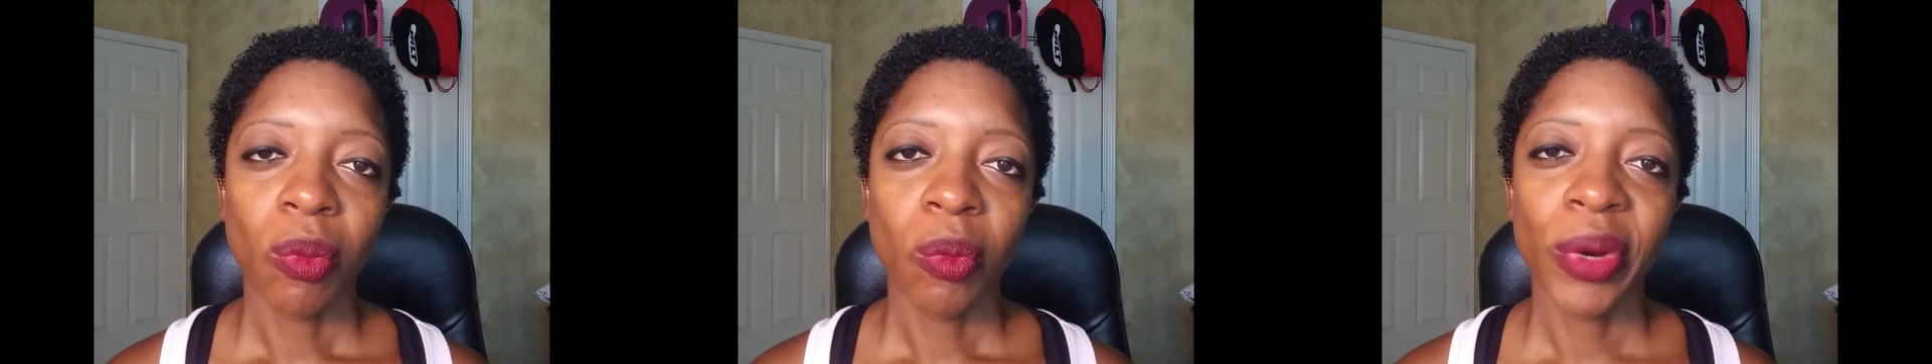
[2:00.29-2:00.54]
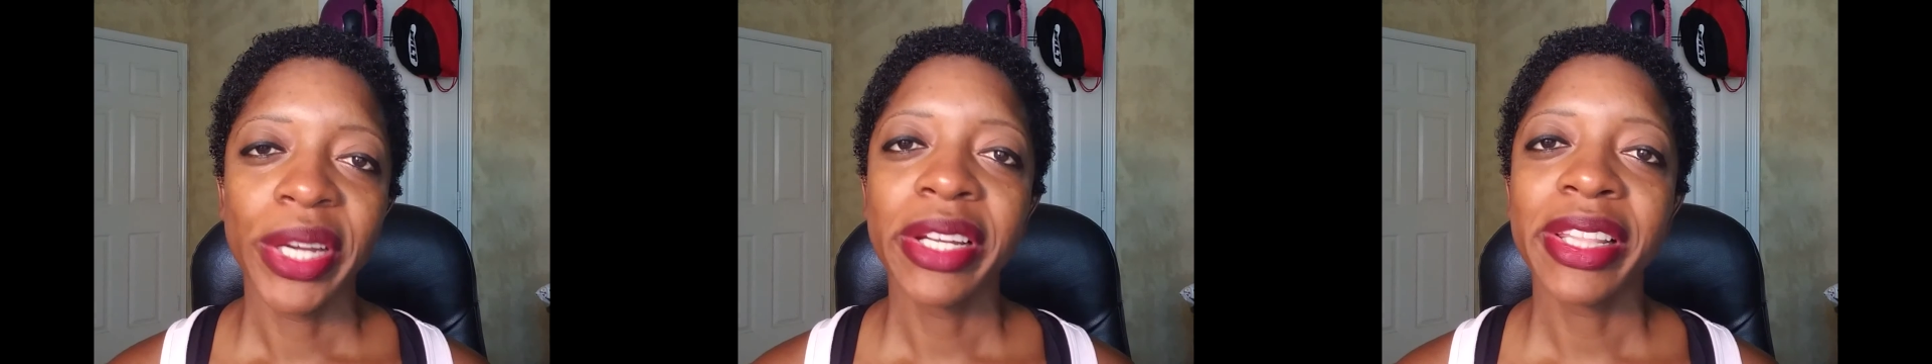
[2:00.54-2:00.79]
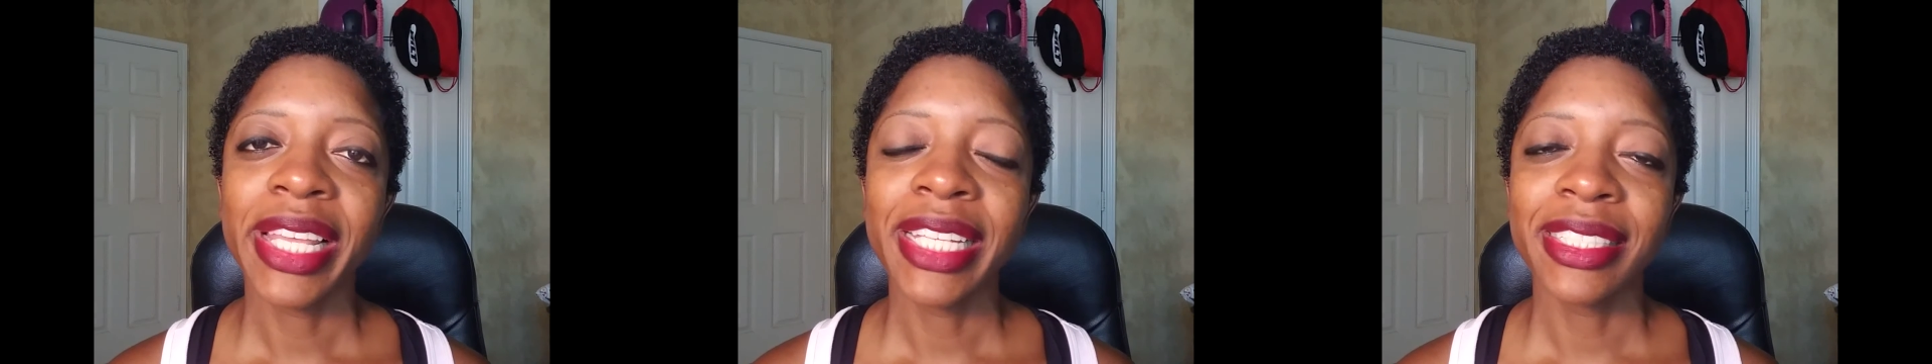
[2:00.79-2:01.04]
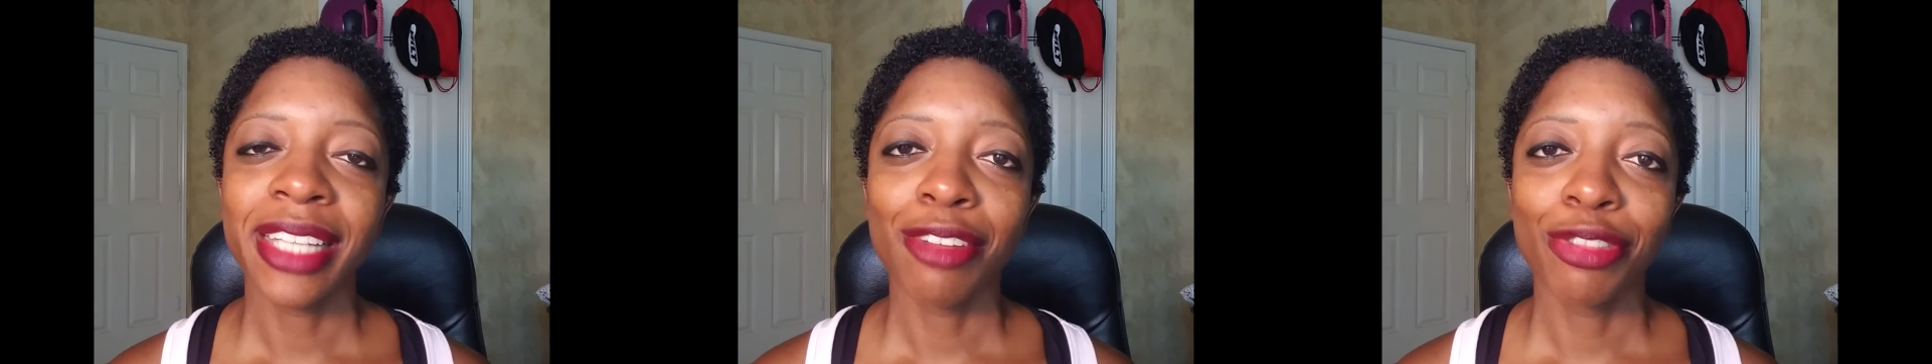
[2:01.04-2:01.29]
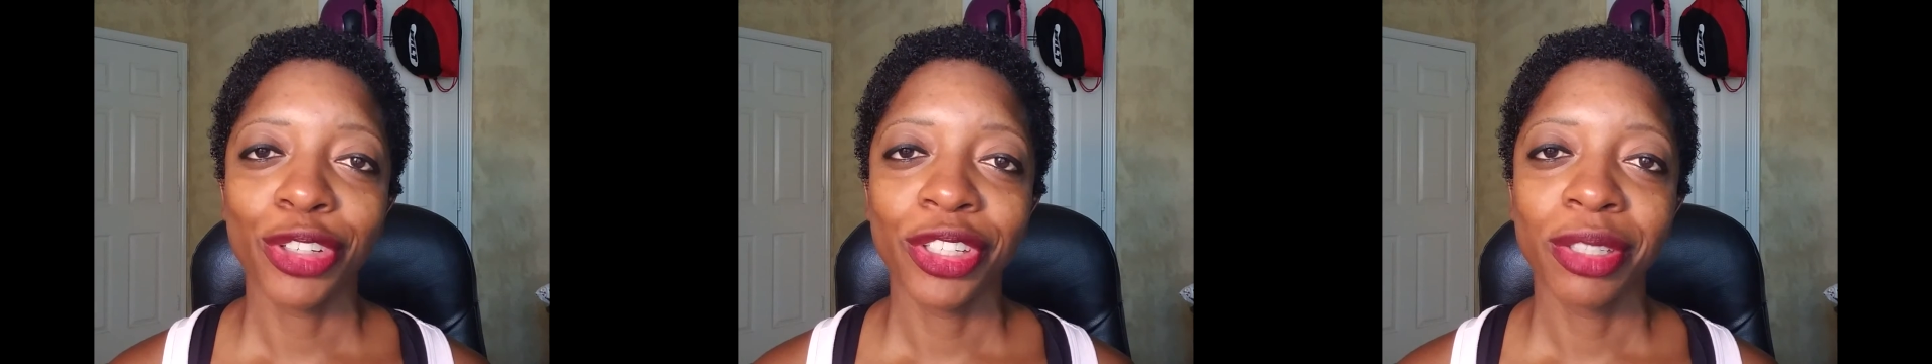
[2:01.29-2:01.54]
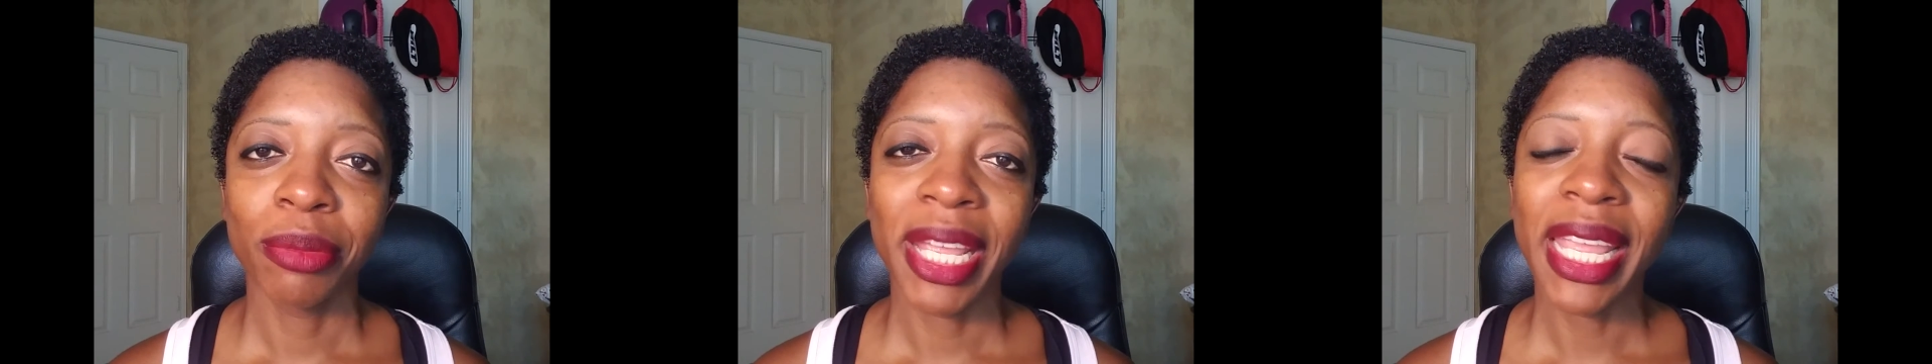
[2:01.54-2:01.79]
One of the things that I've
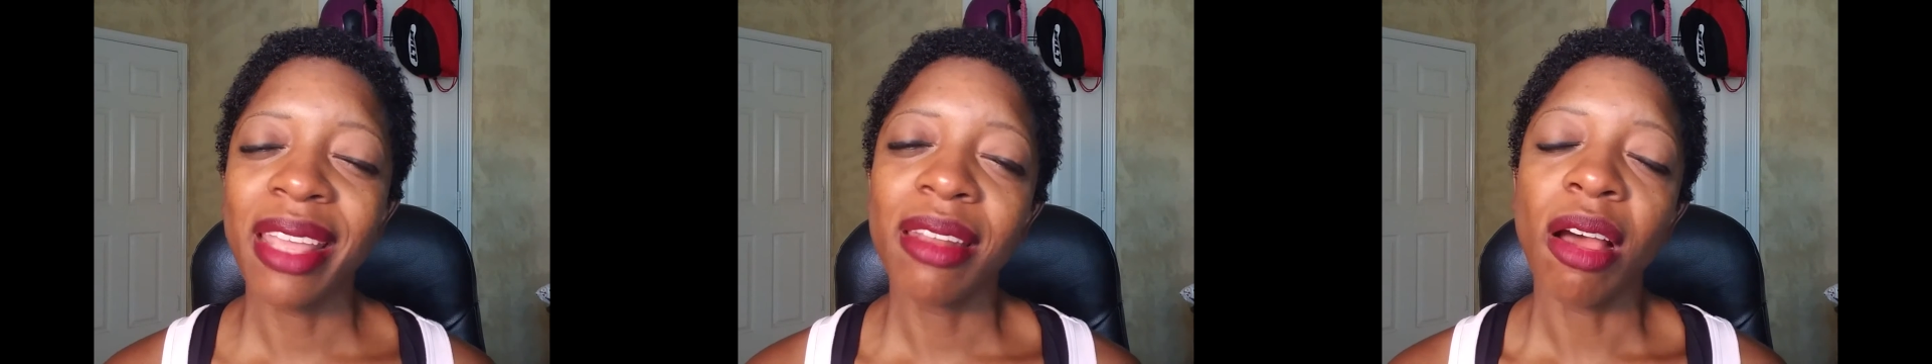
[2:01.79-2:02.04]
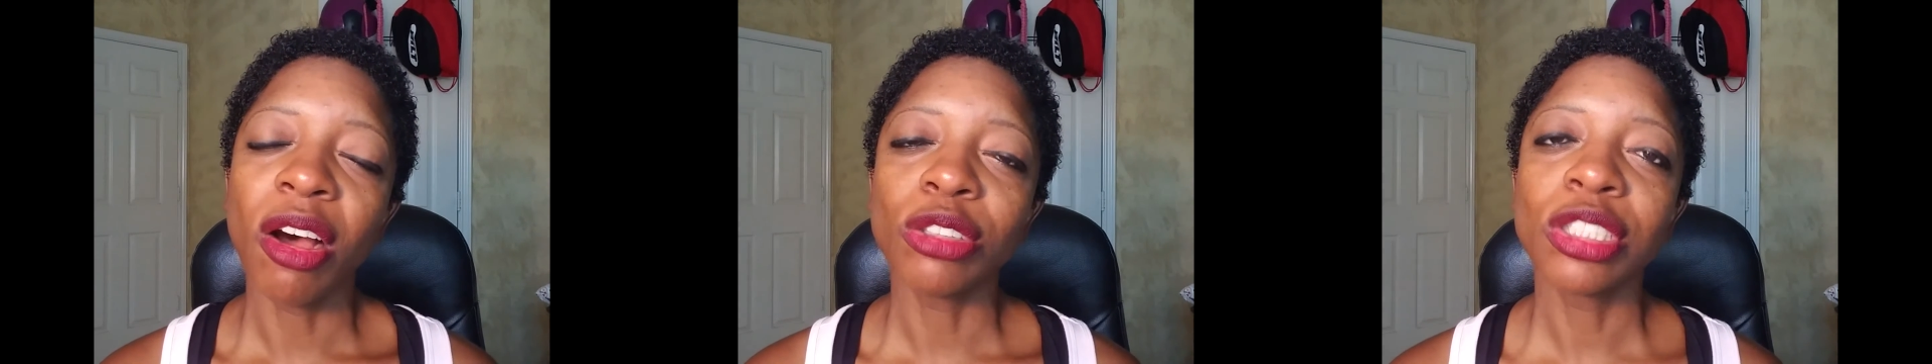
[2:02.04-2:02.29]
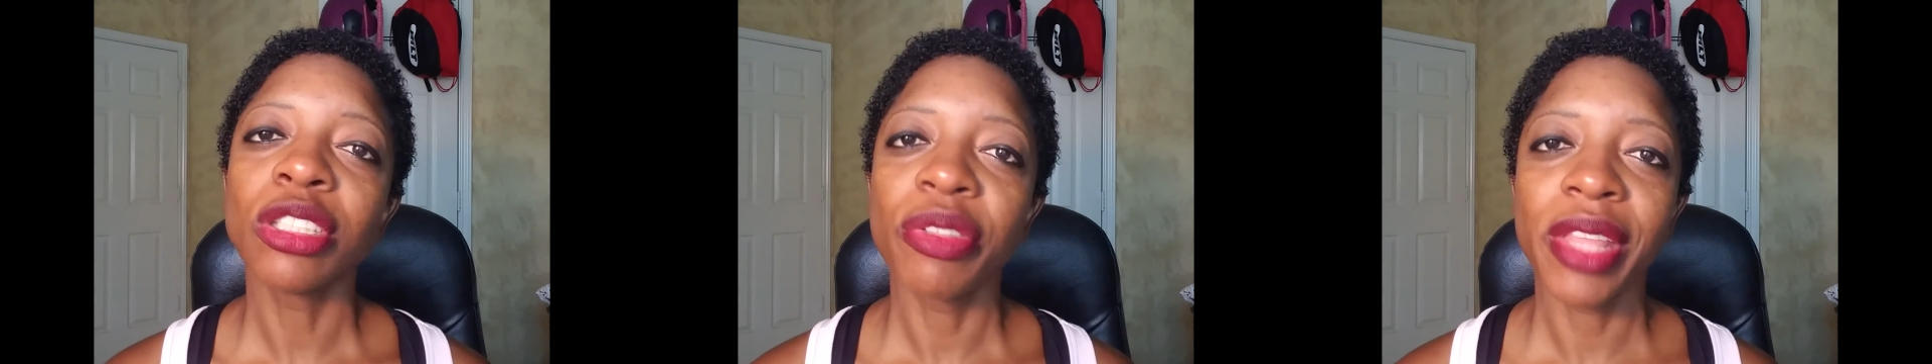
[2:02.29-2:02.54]
learned and also